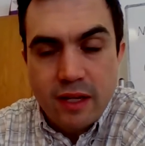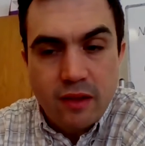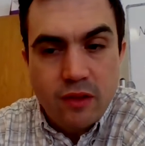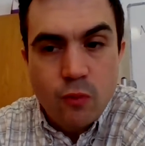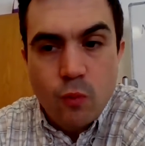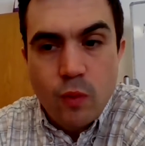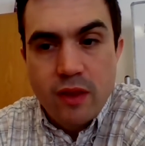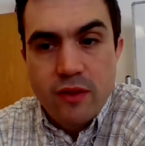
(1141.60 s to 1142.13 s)
like
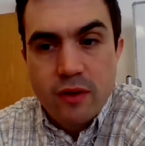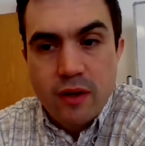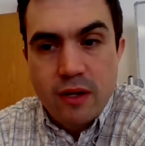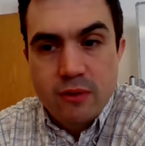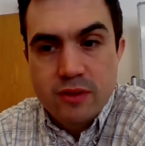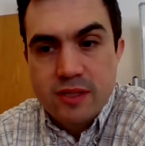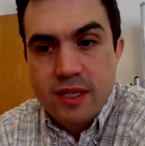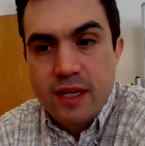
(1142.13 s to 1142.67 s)
the weather
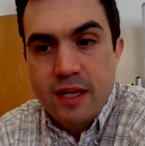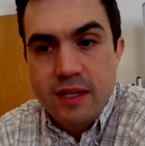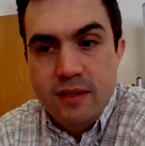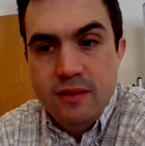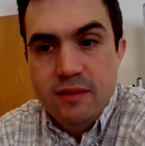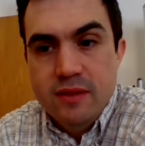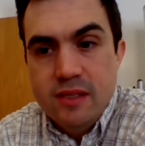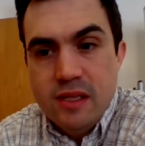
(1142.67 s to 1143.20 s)

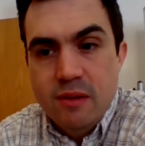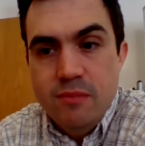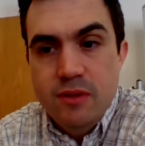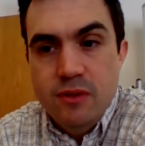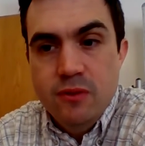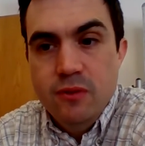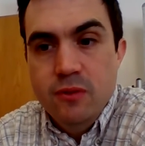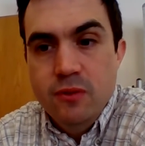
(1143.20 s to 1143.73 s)
outside?
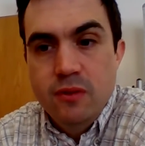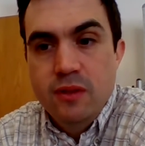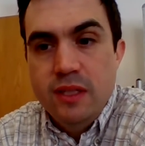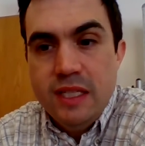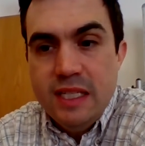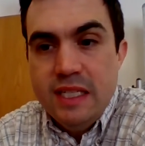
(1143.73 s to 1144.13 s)
W-E-A-T-H-E-R?